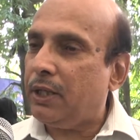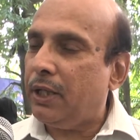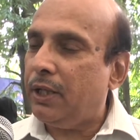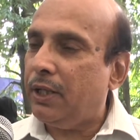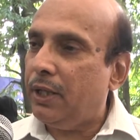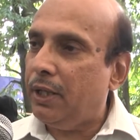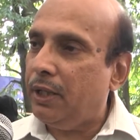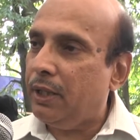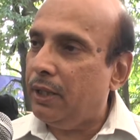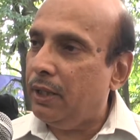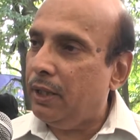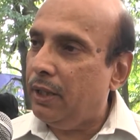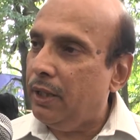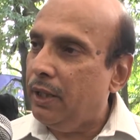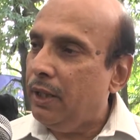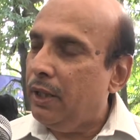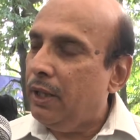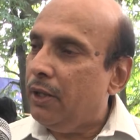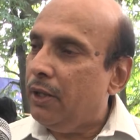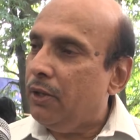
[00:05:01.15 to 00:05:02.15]
I take a
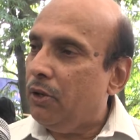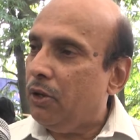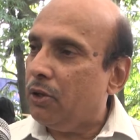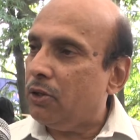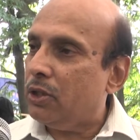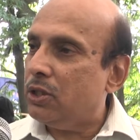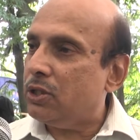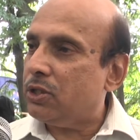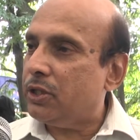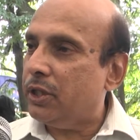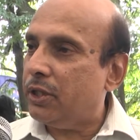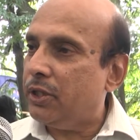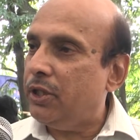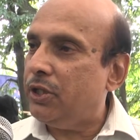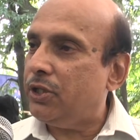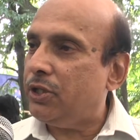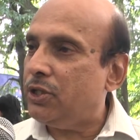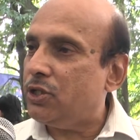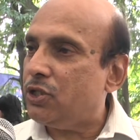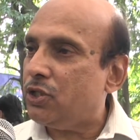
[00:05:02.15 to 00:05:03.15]
doctor's
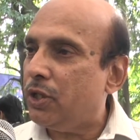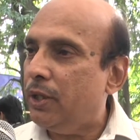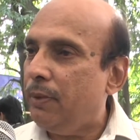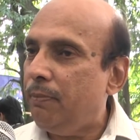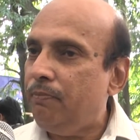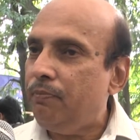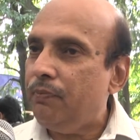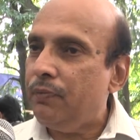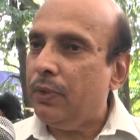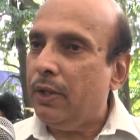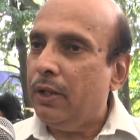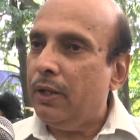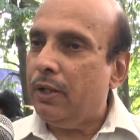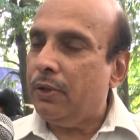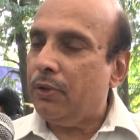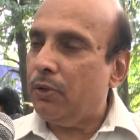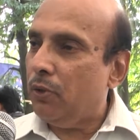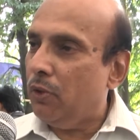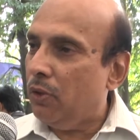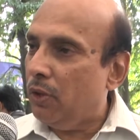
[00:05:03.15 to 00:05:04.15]
technicians team
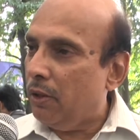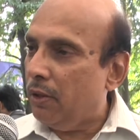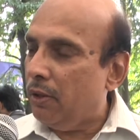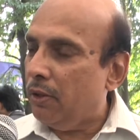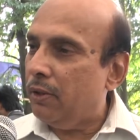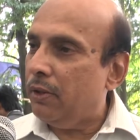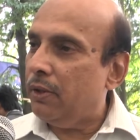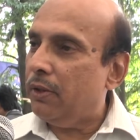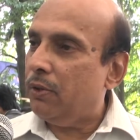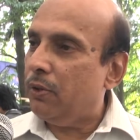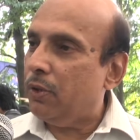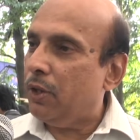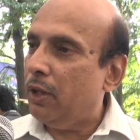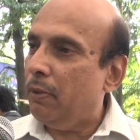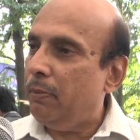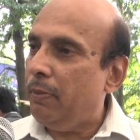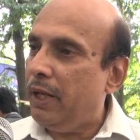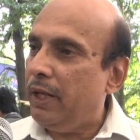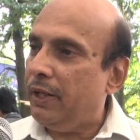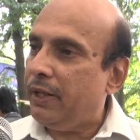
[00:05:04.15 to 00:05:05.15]
to all rural
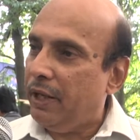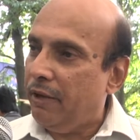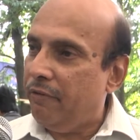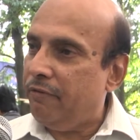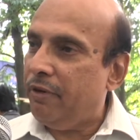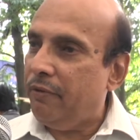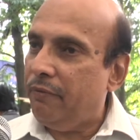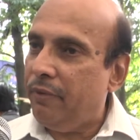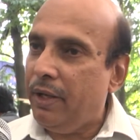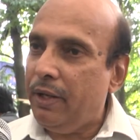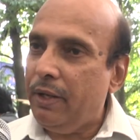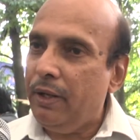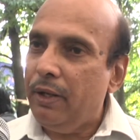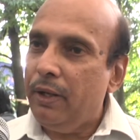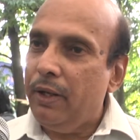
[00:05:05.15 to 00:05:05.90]
belt everywhere.